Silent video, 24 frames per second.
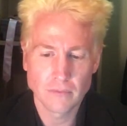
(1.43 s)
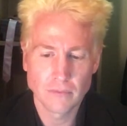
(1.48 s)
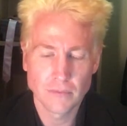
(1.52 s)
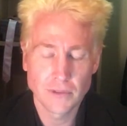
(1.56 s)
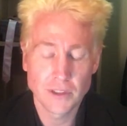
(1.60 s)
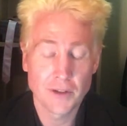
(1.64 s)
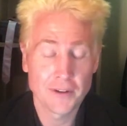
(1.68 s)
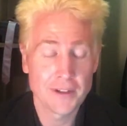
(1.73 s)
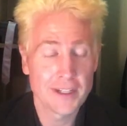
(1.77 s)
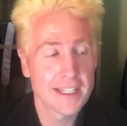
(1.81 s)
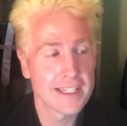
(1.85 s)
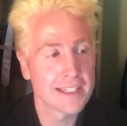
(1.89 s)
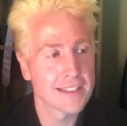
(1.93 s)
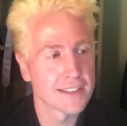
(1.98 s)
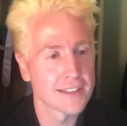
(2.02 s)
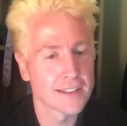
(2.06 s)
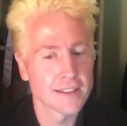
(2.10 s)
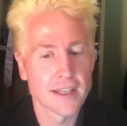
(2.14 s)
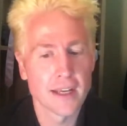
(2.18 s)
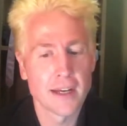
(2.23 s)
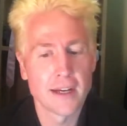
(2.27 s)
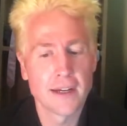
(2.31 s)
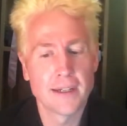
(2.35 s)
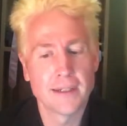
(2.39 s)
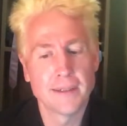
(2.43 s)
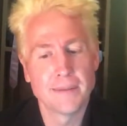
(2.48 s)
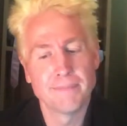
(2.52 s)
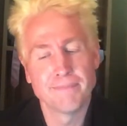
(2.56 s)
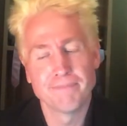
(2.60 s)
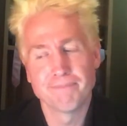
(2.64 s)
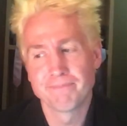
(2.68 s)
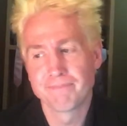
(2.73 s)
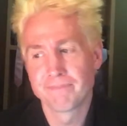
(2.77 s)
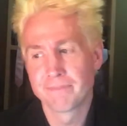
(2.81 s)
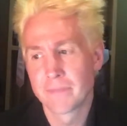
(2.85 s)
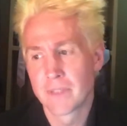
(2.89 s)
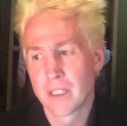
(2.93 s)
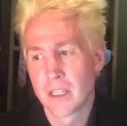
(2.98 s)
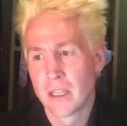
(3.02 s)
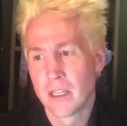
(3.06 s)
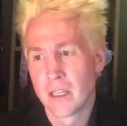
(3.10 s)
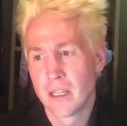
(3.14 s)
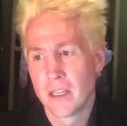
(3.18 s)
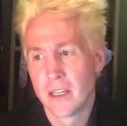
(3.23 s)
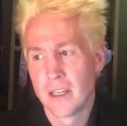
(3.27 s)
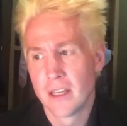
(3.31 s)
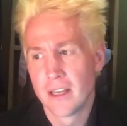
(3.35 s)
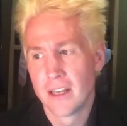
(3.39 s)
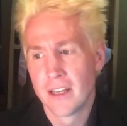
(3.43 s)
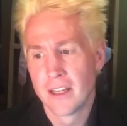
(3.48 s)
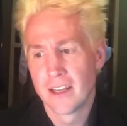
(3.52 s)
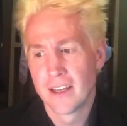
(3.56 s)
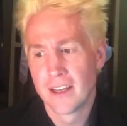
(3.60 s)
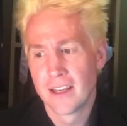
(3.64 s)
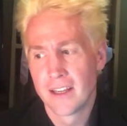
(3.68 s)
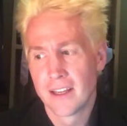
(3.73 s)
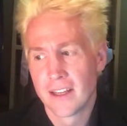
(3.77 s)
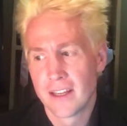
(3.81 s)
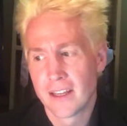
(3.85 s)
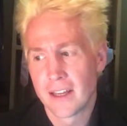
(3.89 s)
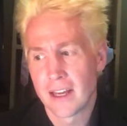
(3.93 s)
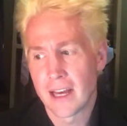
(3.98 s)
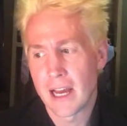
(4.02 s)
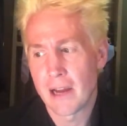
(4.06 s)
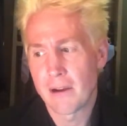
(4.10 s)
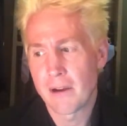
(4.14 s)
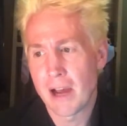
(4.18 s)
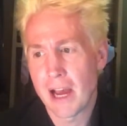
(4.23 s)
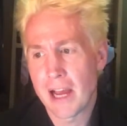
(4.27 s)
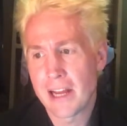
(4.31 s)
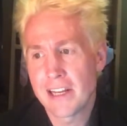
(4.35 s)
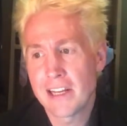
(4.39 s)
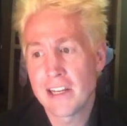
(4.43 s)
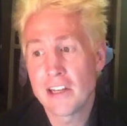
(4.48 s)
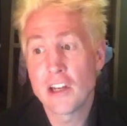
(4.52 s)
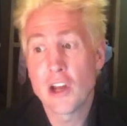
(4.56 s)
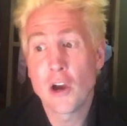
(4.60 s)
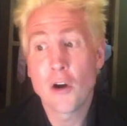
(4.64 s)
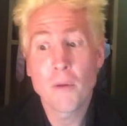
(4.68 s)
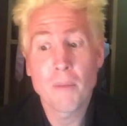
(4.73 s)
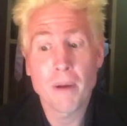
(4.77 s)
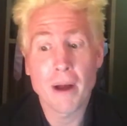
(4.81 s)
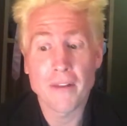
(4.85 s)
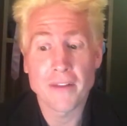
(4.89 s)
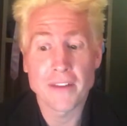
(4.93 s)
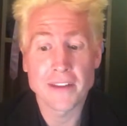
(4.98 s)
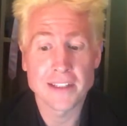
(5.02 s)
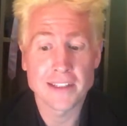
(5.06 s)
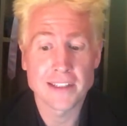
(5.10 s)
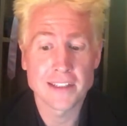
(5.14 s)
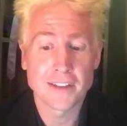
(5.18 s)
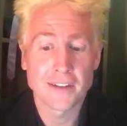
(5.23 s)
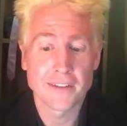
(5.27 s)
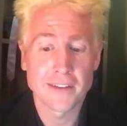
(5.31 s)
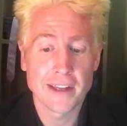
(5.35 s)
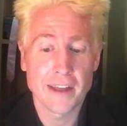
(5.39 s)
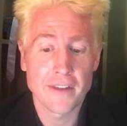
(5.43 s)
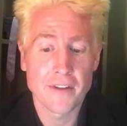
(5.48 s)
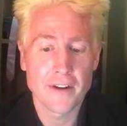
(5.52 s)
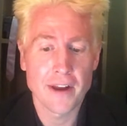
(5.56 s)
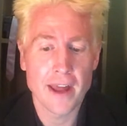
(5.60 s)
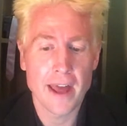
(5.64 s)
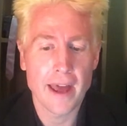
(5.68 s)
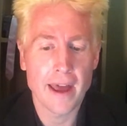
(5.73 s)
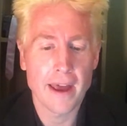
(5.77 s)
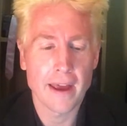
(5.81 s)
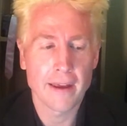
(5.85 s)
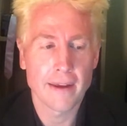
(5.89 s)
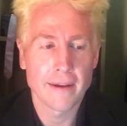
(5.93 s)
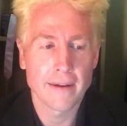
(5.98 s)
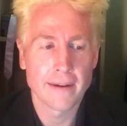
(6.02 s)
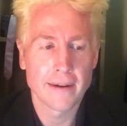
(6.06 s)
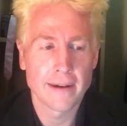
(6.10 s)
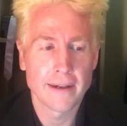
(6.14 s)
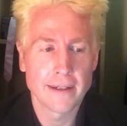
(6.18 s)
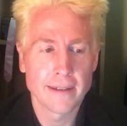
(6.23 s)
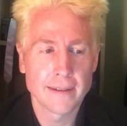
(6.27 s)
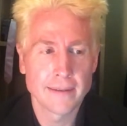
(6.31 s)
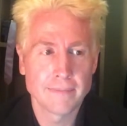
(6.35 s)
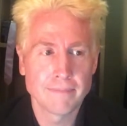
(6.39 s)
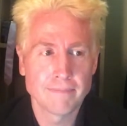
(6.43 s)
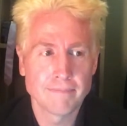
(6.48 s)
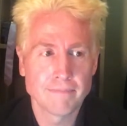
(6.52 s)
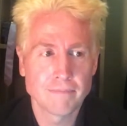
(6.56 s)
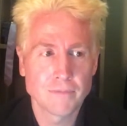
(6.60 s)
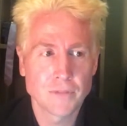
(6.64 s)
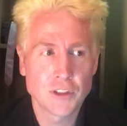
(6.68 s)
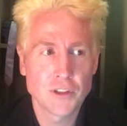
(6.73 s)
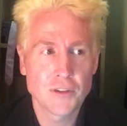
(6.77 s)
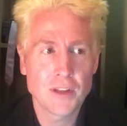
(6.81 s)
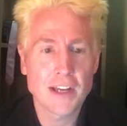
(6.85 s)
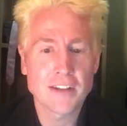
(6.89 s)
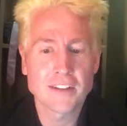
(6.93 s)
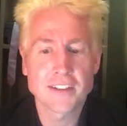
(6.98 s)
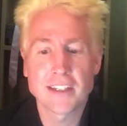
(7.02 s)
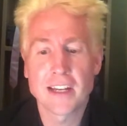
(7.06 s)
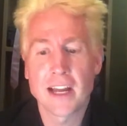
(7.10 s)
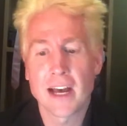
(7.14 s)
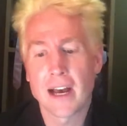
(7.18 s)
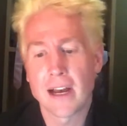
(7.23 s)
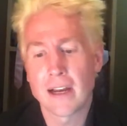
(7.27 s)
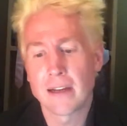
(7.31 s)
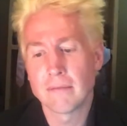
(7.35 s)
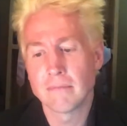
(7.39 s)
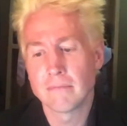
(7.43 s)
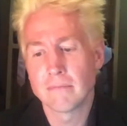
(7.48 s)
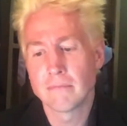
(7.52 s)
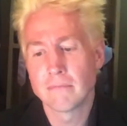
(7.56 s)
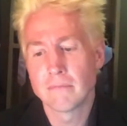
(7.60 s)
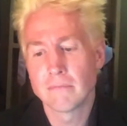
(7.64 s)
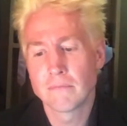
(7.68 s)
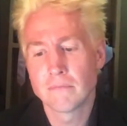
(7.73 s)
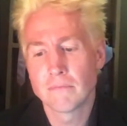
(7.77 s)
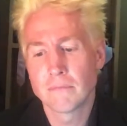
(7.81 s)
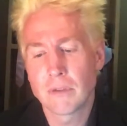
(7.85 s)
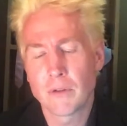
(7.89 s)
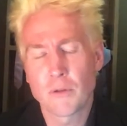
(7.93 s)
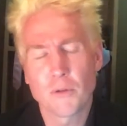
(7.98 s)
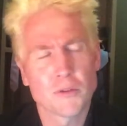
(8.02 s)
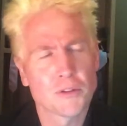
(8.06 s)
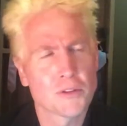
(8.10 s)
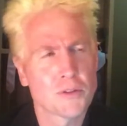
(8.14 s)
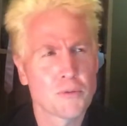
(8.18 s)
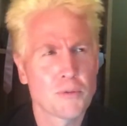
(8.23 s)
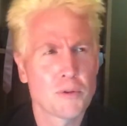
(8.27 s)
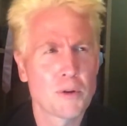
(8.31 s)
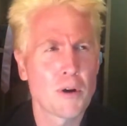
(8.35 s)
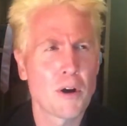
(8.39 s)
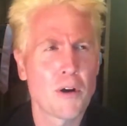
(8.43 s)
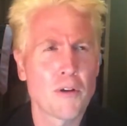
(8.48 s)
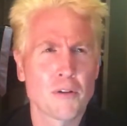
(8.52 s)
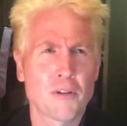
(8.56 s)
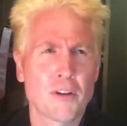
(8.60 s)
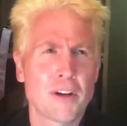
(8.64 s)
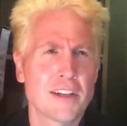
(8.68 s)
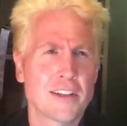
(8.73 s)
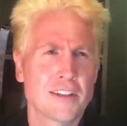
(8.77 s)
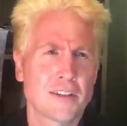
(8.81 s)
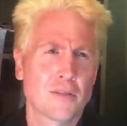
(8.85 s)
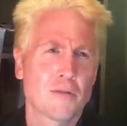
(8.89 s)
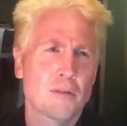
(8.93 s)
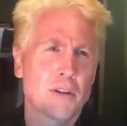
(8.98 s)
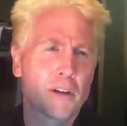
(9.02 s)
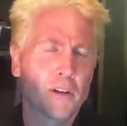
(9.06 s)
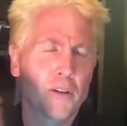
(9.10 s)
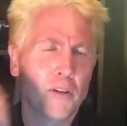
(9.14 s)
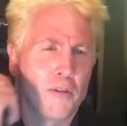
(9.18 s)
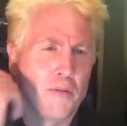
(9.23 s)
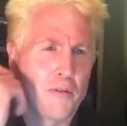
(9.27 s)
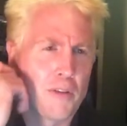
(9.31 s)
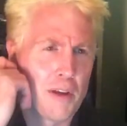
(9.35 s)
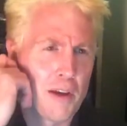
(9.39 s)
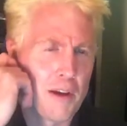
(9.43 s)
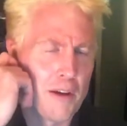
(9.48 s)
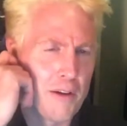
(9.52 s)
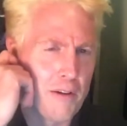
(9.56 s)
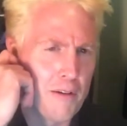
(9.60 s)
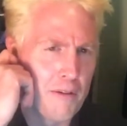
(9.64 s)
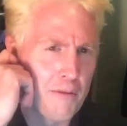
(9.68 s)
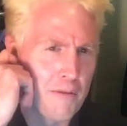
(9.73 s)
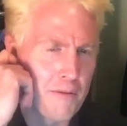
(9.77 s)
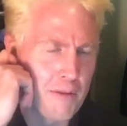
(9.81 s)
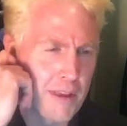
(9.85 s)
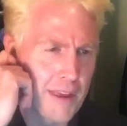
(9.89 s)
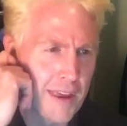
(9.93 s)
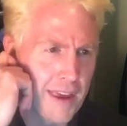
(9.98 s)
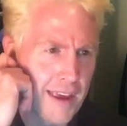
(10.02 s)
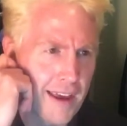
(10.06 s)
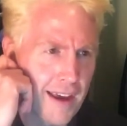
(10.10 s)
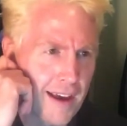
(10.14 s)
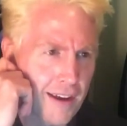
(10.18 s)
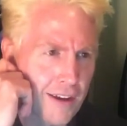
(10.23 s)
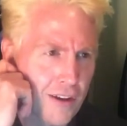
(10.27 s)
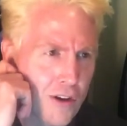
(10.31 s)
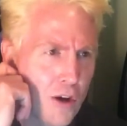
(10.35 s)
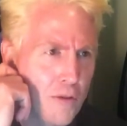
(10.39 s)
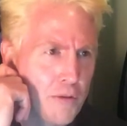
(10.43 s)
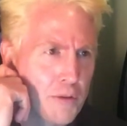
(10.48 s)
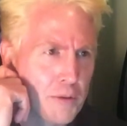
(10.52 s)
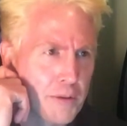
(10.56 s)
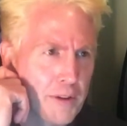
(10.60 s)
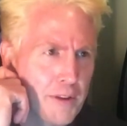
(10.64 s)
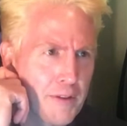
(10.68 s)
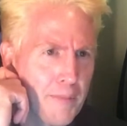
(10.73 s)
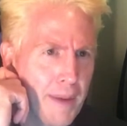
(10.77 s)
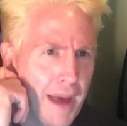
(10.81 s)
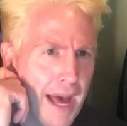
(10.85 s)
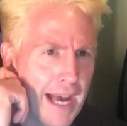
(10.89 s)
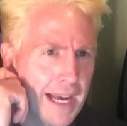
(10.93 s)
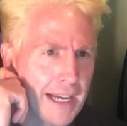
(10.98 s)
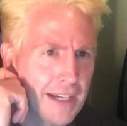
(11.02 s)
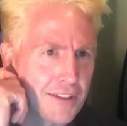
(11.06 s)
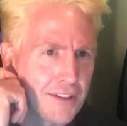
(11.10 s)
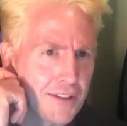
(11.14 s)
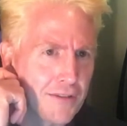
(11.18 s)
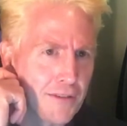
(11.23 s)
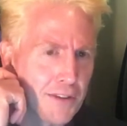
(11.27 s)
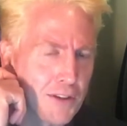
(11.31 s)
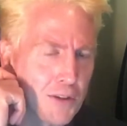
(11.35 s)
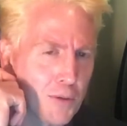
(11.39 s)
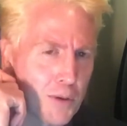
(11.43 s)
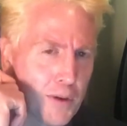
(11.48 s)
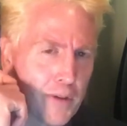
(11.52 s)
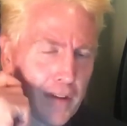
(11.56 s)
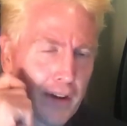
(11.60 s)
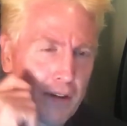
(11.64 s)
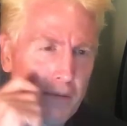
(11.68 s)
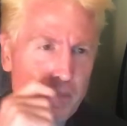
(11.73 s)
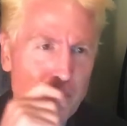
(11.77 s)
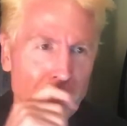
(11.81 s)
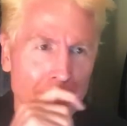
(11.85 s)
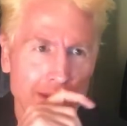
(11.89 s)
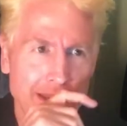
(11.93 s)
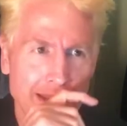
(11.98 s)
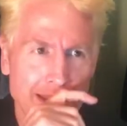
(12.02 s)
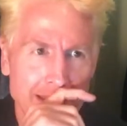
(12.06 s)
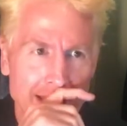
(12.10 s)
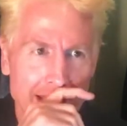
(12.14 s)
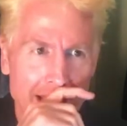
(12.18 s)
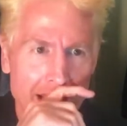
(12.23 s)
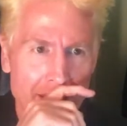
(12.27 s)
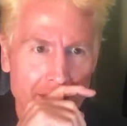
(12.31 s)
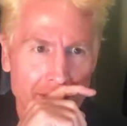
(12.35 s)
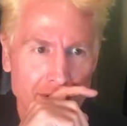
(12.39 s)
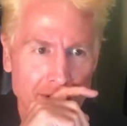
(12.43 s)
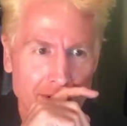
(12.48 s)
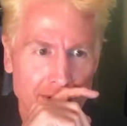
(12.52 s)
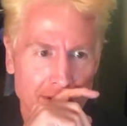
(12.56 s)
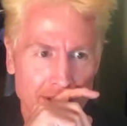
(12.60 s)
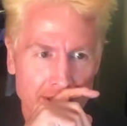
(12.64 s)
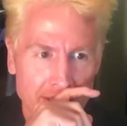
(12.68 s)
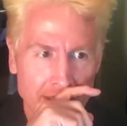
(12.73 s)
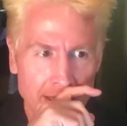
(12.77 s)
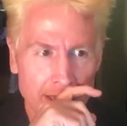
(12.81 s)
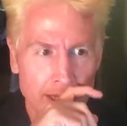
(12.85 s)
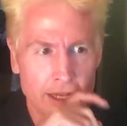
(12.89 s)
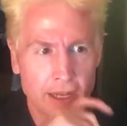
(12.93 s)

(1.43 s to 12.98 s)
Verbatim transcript: No, it is. Um, I, I didn't know about this until the other day. Um, 2009, everyone was, we were all critical of, of the uh, COVID relief package of the $25 million that's